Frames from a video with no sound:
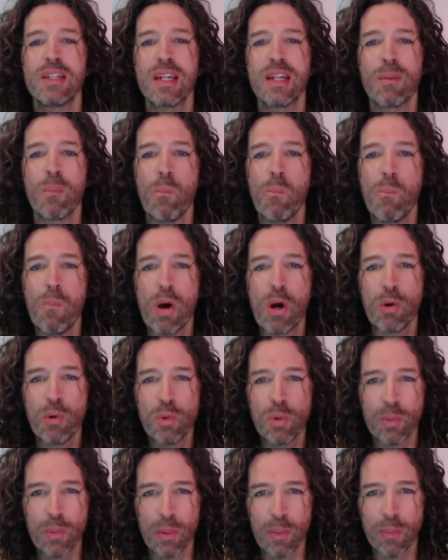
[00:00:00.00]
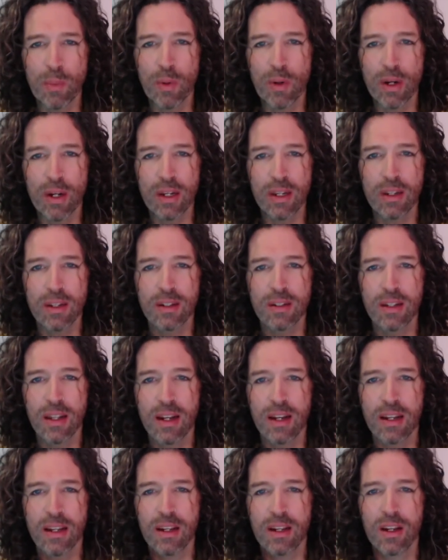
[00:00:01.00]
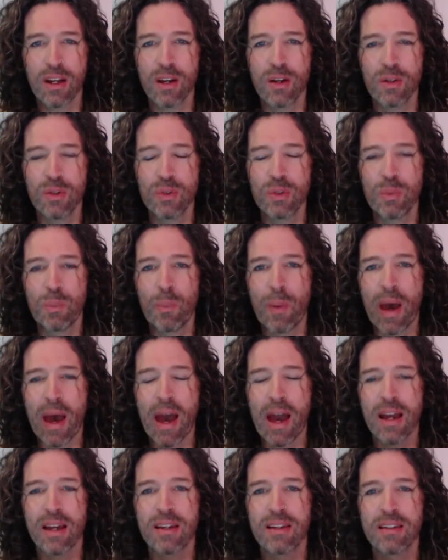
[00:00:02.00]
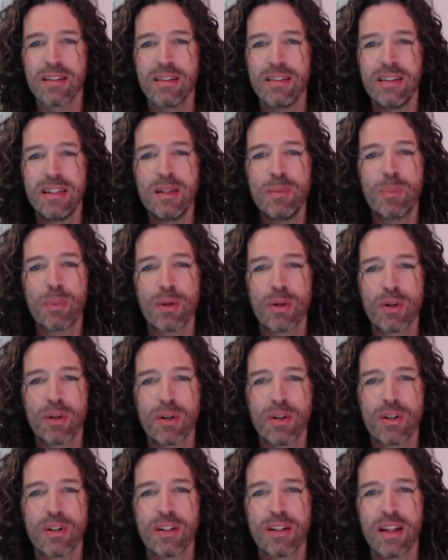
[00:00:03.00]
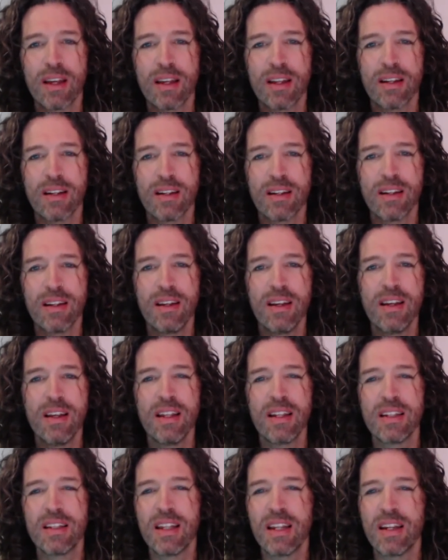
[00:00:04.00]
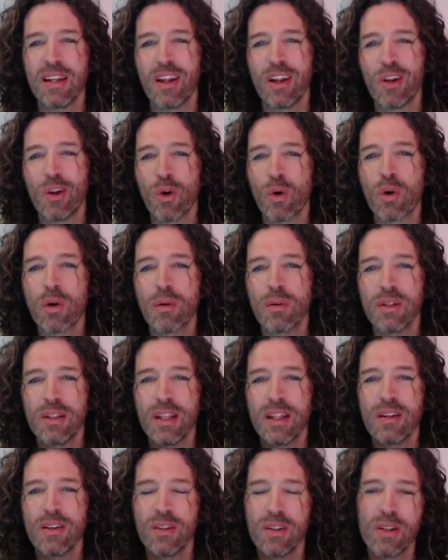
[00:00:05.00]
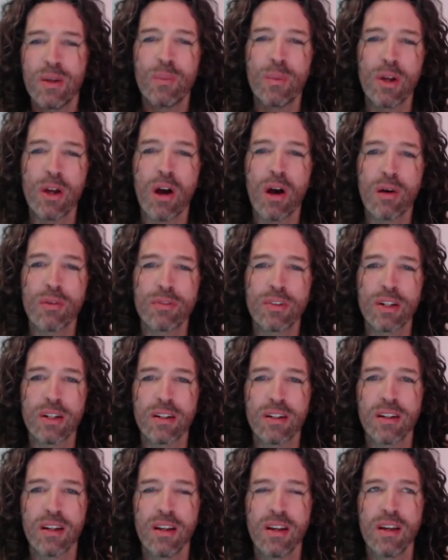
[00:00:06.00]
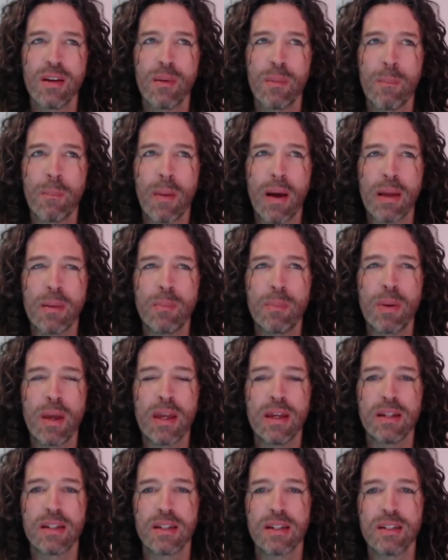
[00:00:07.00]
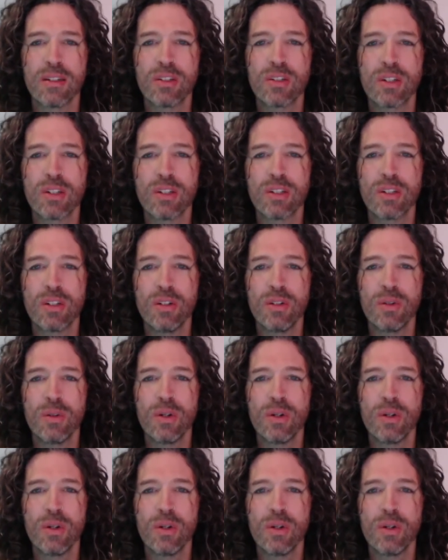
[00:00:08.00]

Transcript: bone memory, that it goes back deeper than than a nor- than than we often might pay attention to.